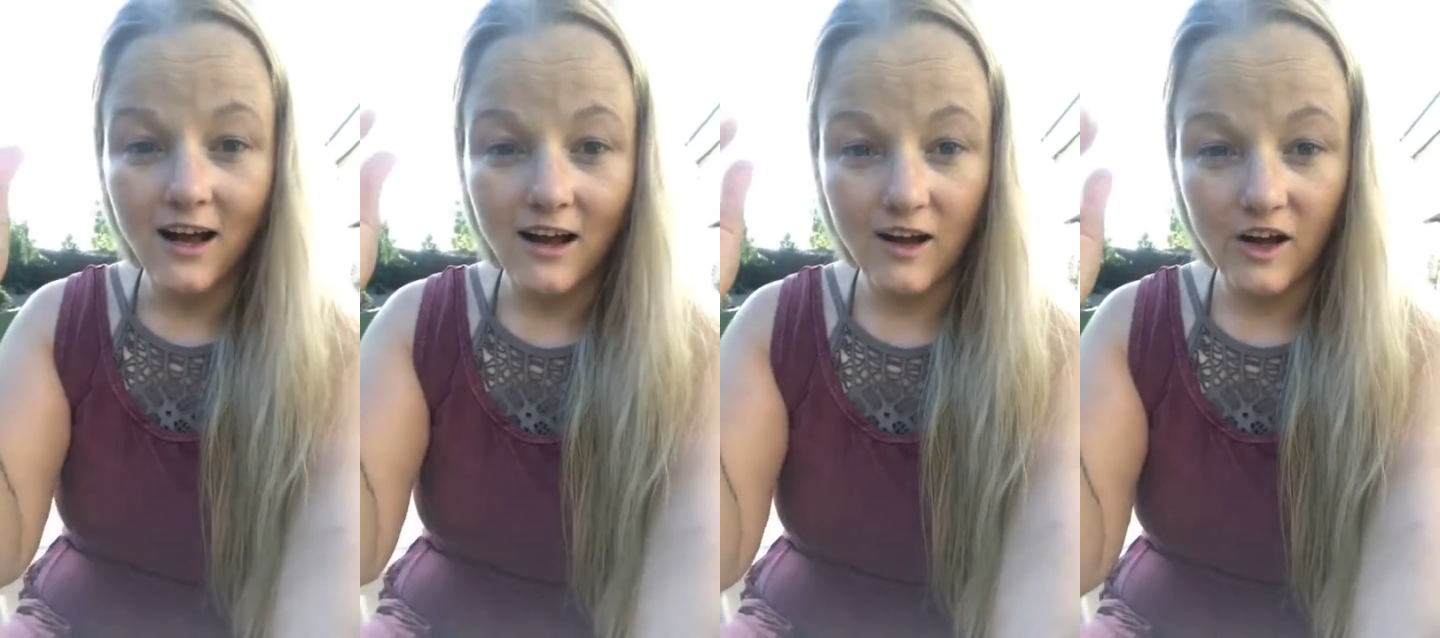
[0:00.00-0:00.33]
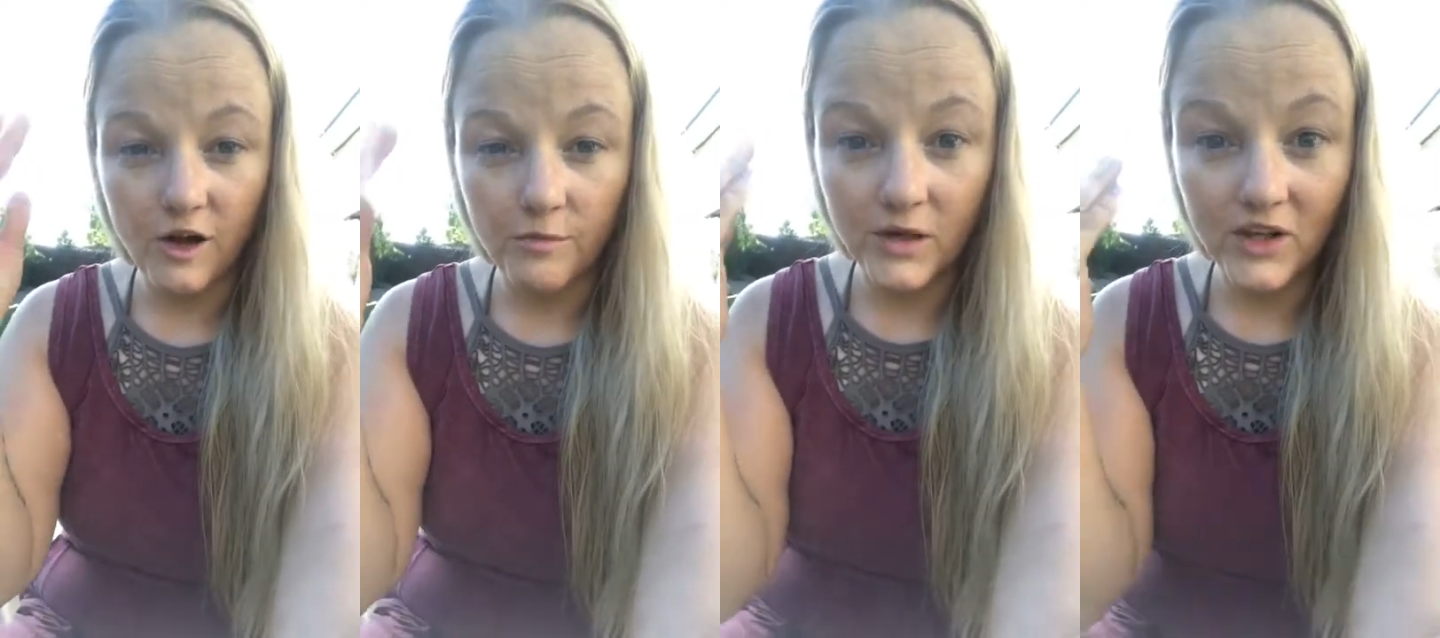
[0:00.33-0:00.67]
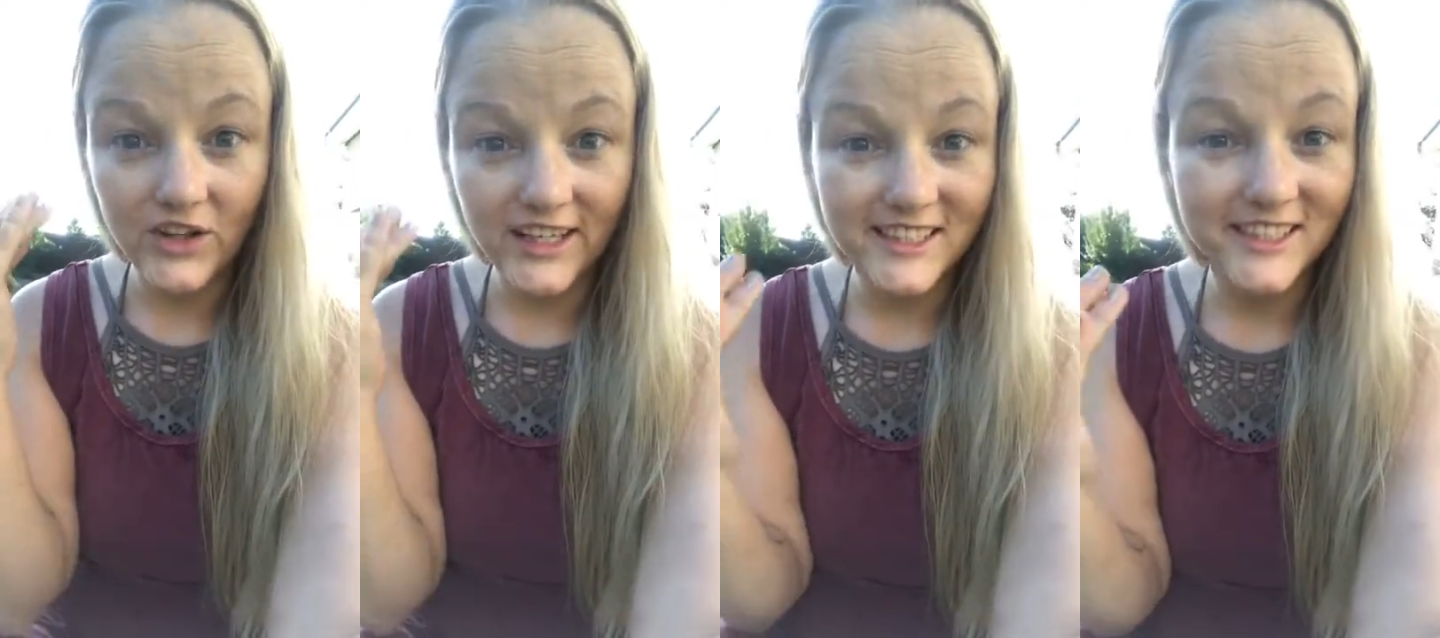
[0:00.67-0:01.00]
Um,
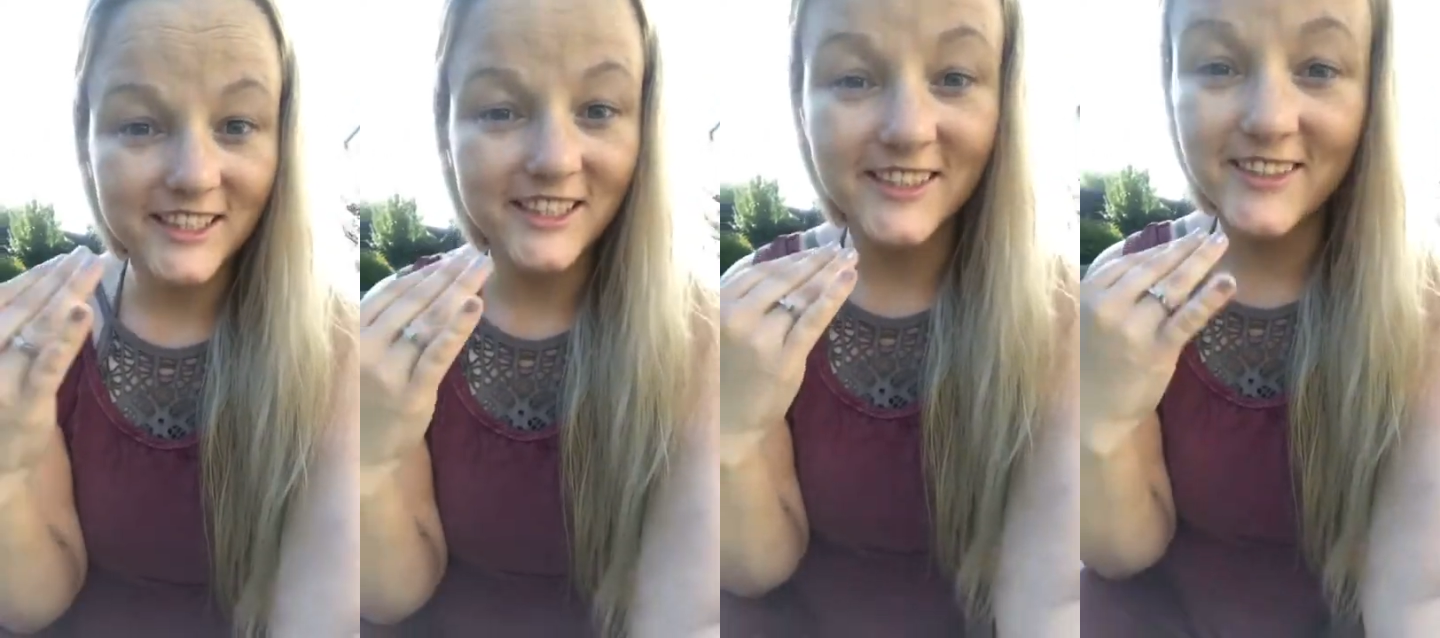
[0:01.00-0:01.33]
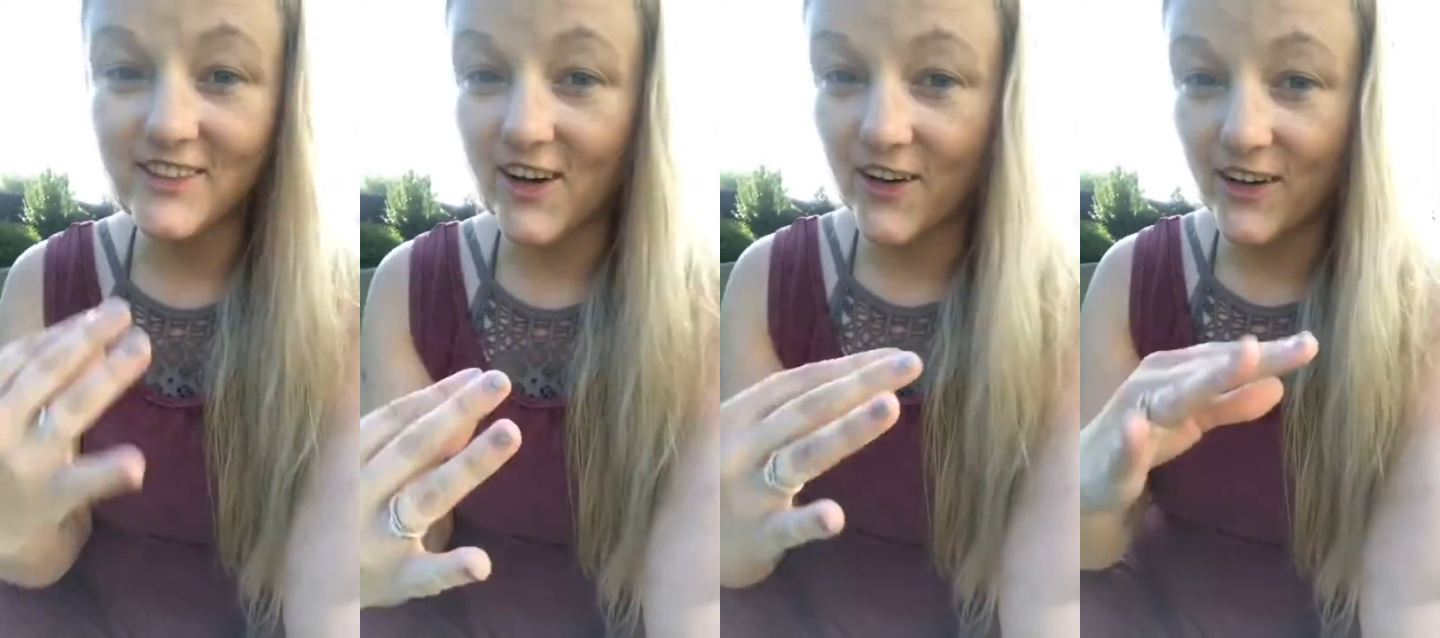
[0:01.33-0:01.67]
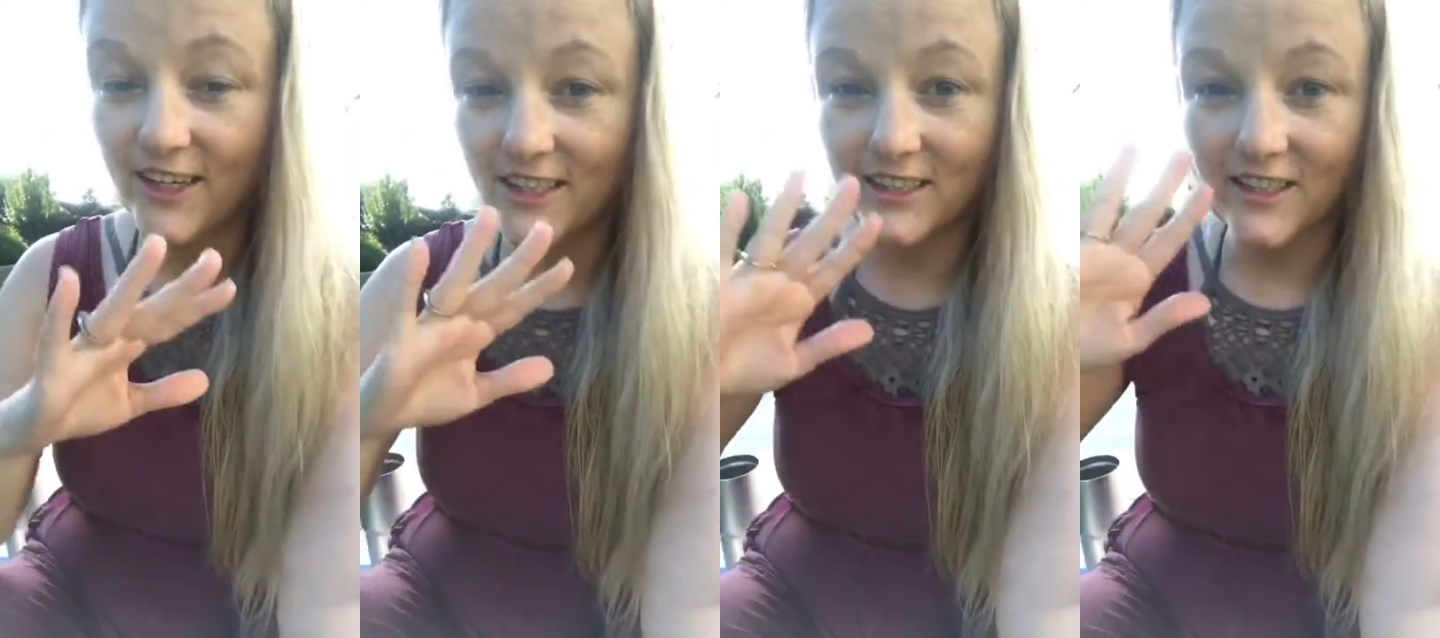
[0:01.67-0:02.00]
let's start
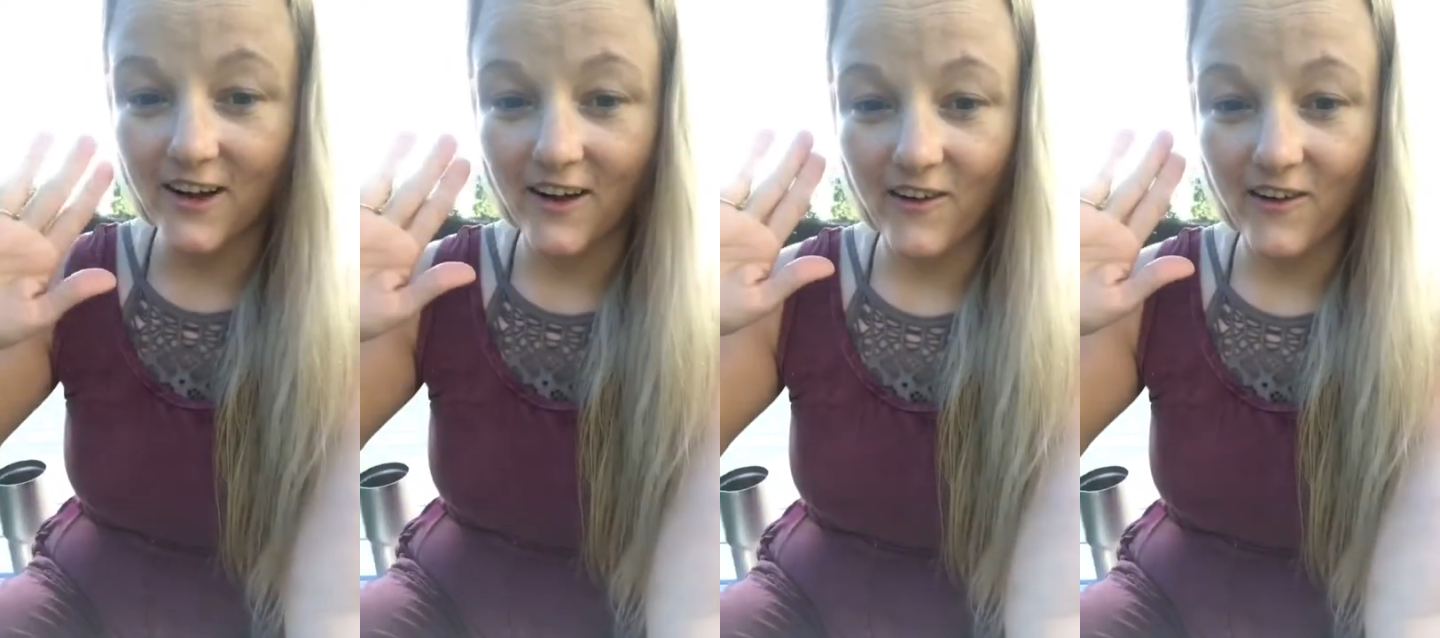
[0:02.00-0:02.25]
it